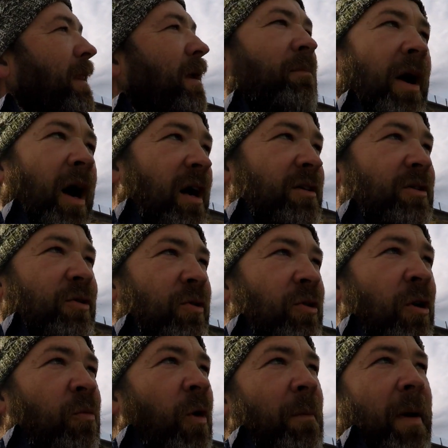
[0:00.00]
part 2.
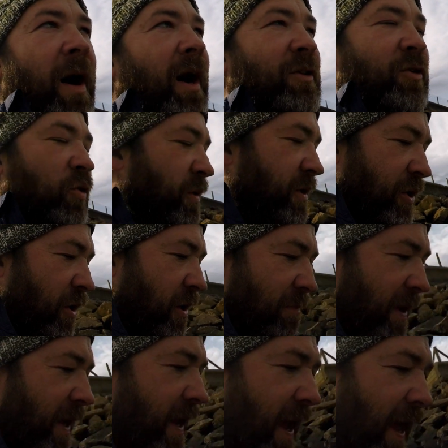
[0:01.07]
What part 2 is going to
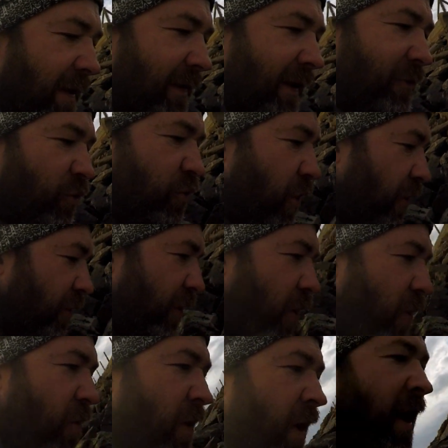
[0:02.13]
be yet, I do not
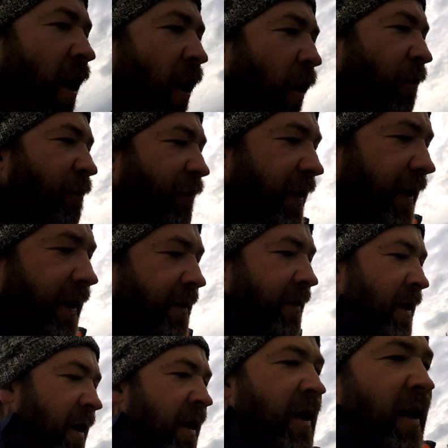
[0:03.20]
know. Hopefully
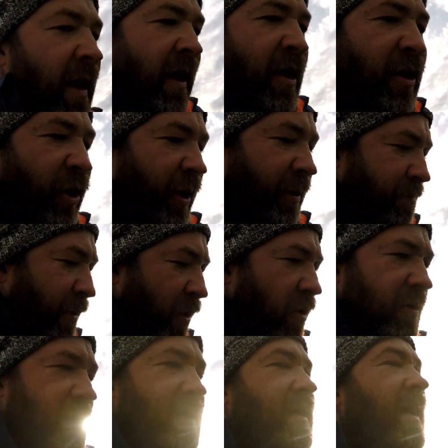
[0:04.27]
look at
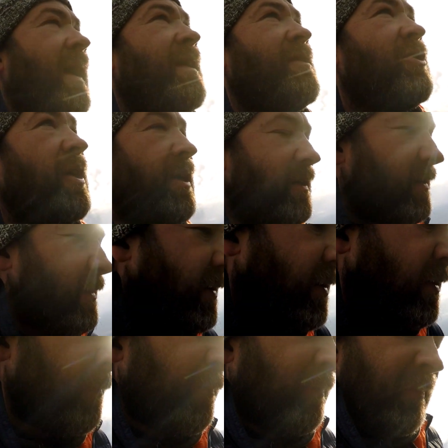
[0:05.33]
boats, engines,
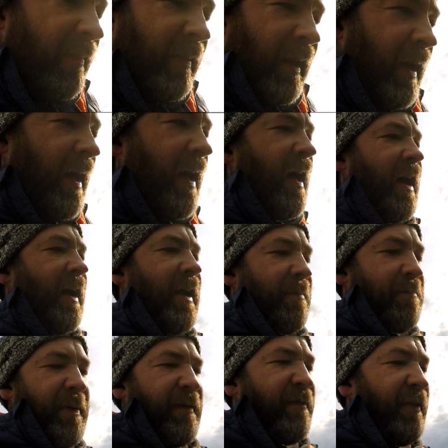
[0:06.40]

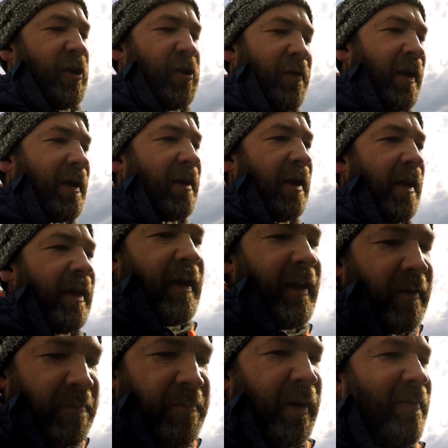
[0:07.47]
bit of fish
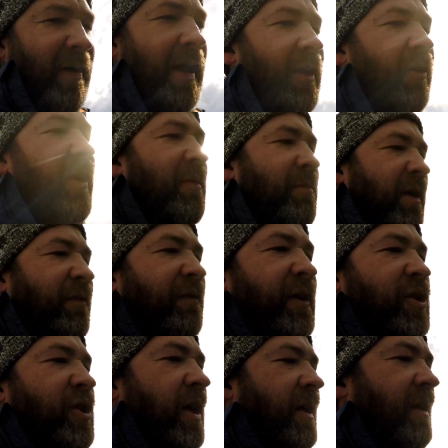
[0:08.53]
finding, bit of anchoring, bit of
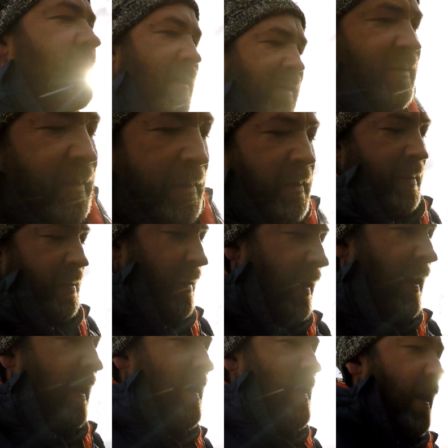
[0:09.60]
fishing,
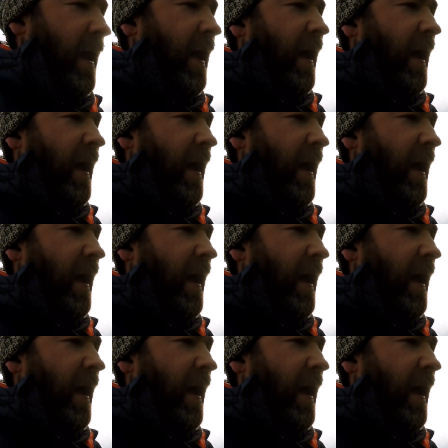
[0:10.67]
and